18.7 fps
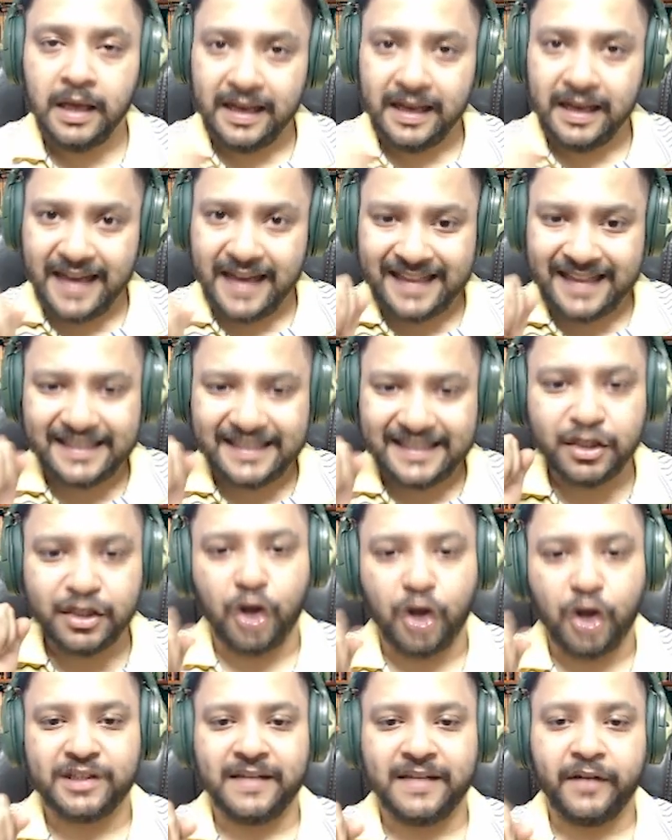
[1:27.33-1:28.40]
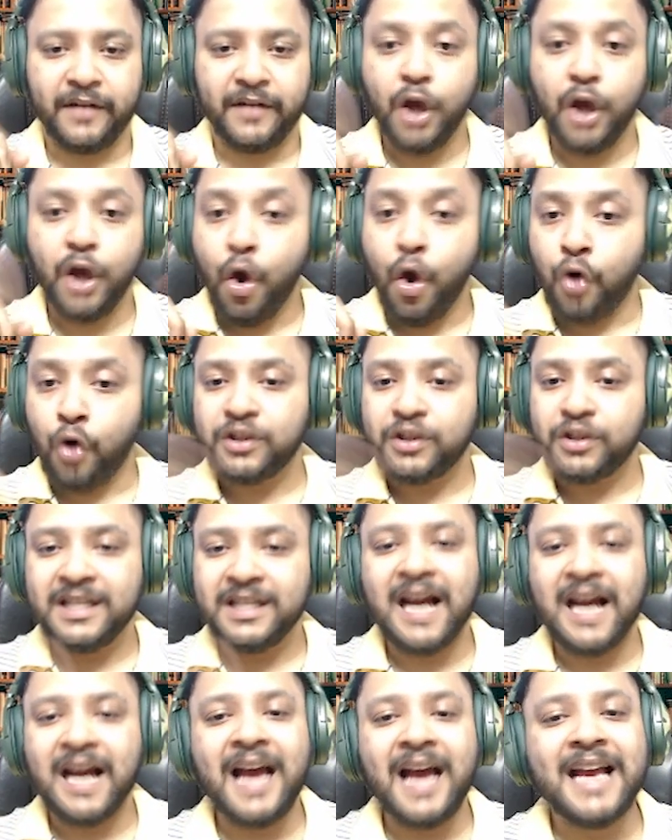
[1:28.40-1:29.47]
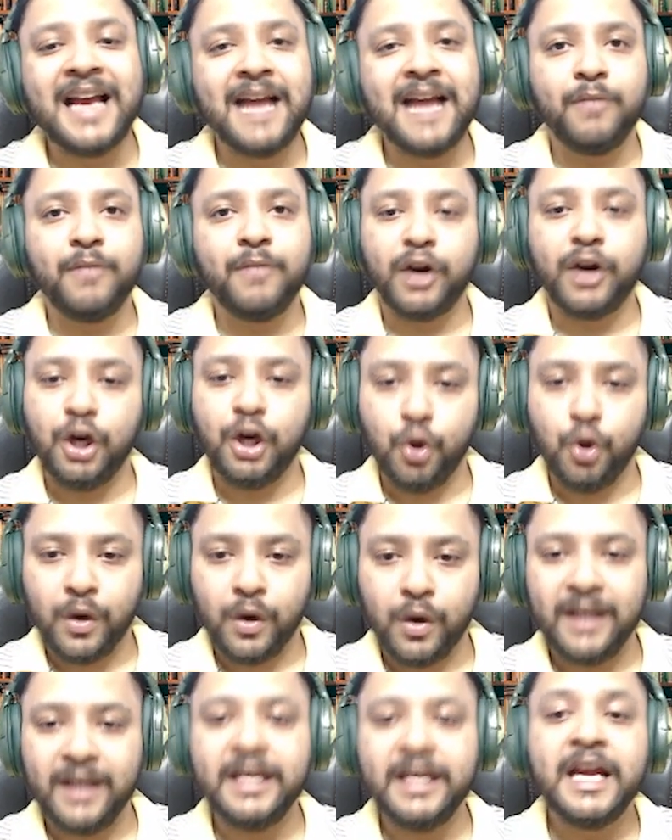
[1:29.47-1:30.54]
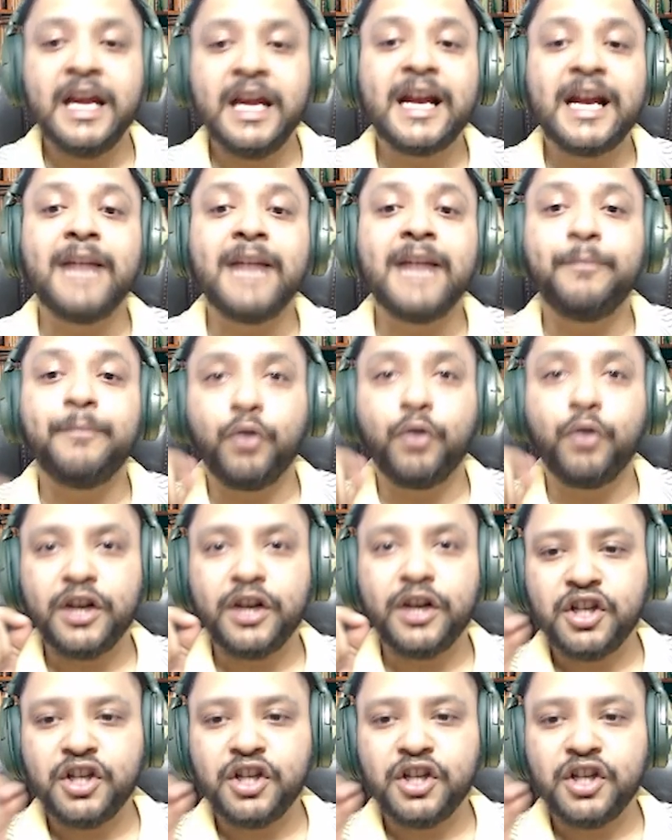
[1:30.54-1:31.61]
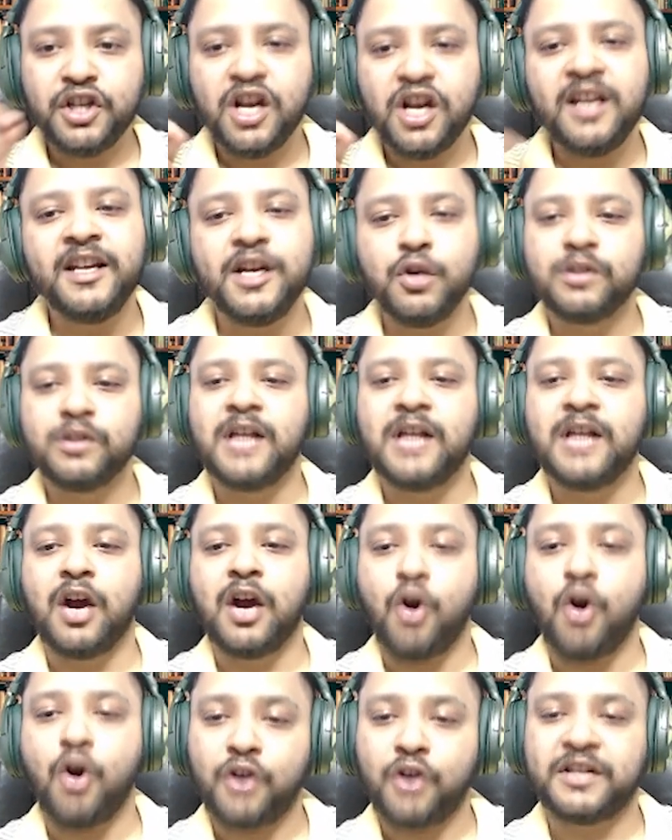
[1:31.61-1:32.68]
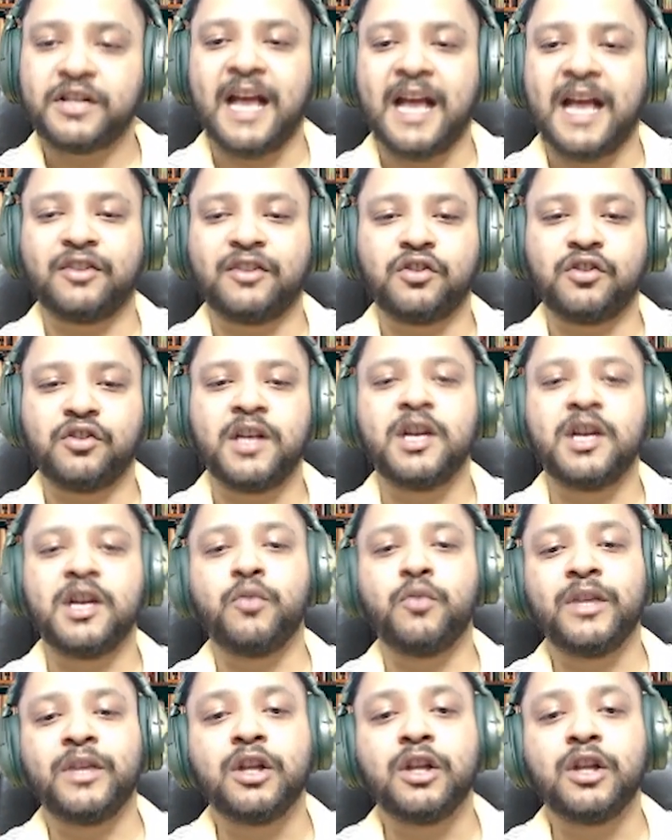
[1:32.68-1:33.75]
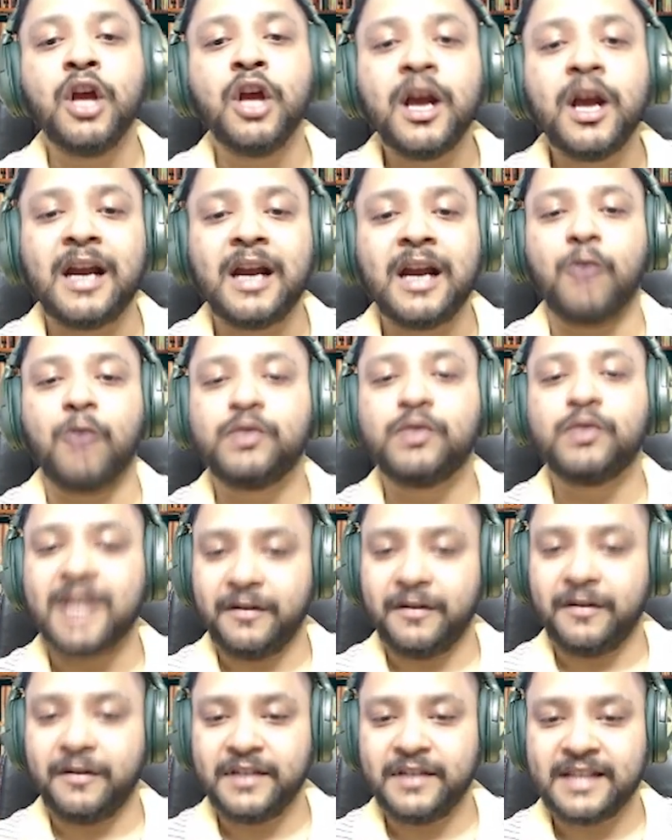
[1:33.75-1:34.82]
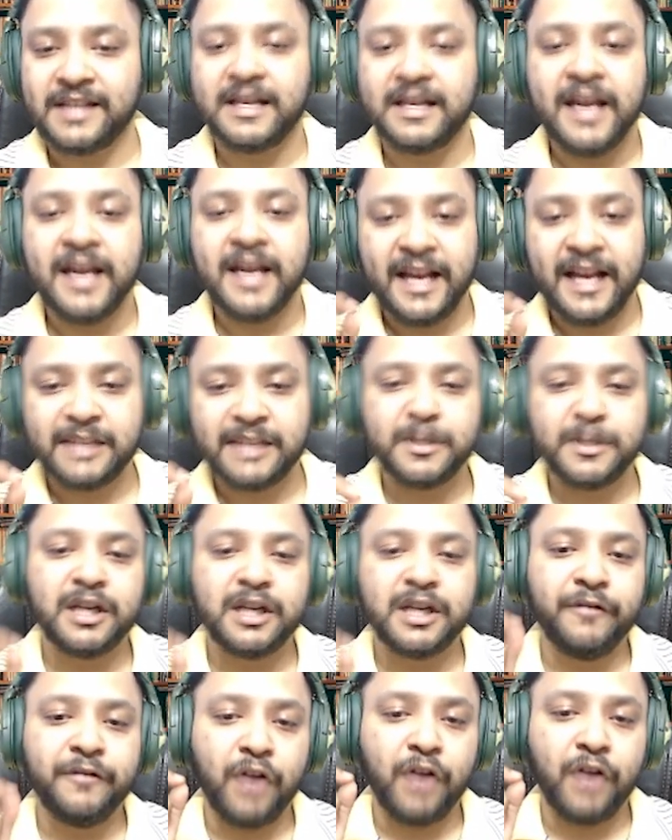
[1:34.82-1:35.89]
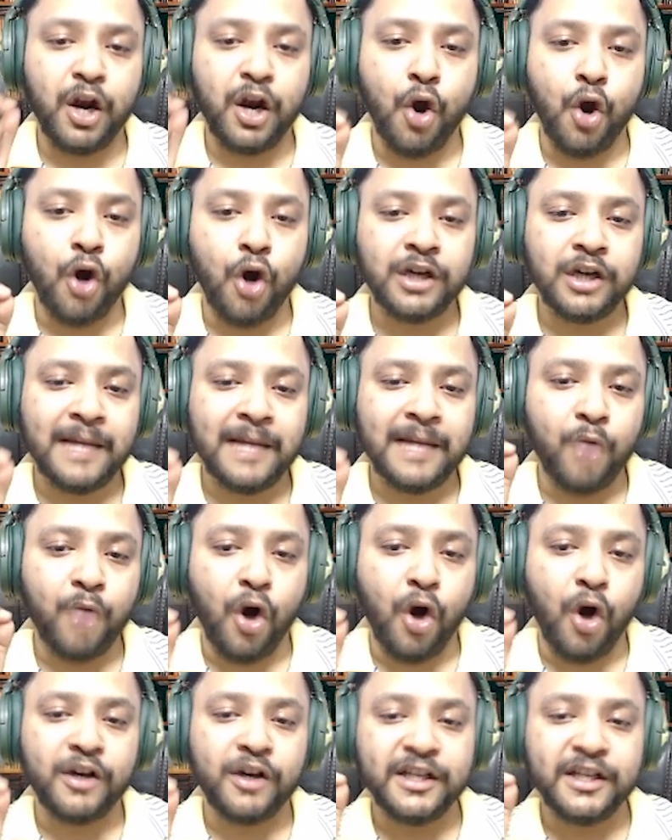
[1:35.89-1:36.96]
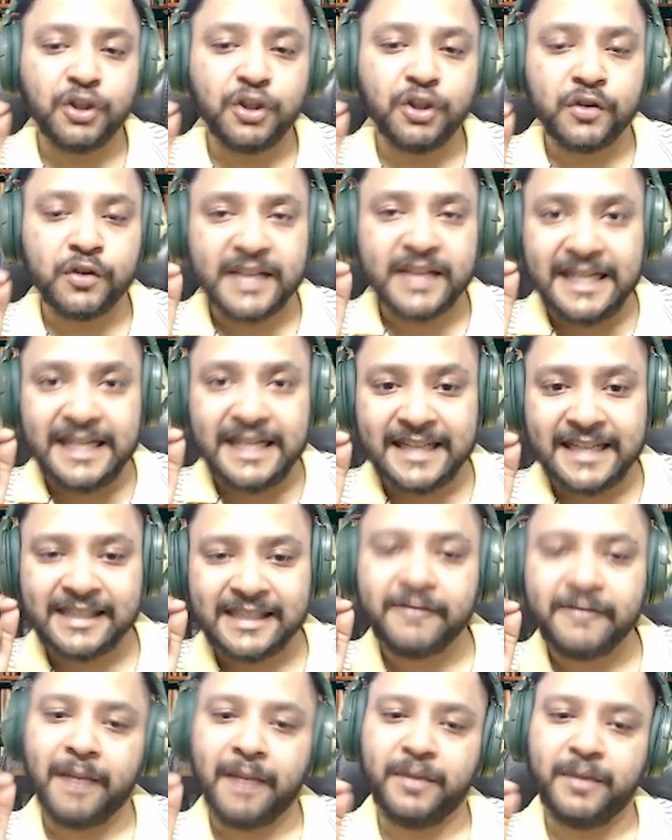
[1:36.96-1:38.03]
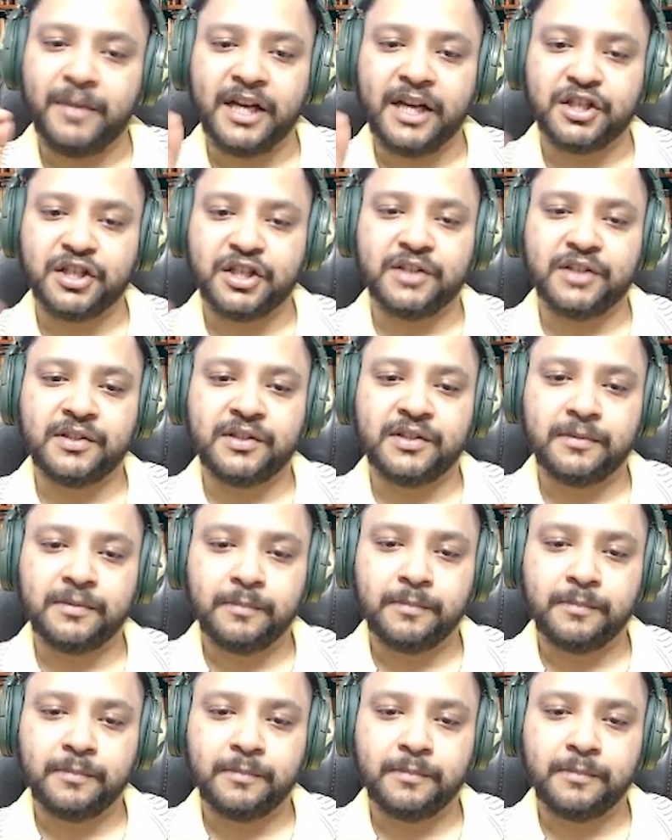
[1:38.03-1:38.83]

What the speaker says: Next is cost saving. Hosting our AI model locally can potentially reduce the cost associated with cloud services, especially for a long-term or resource-intensive applications.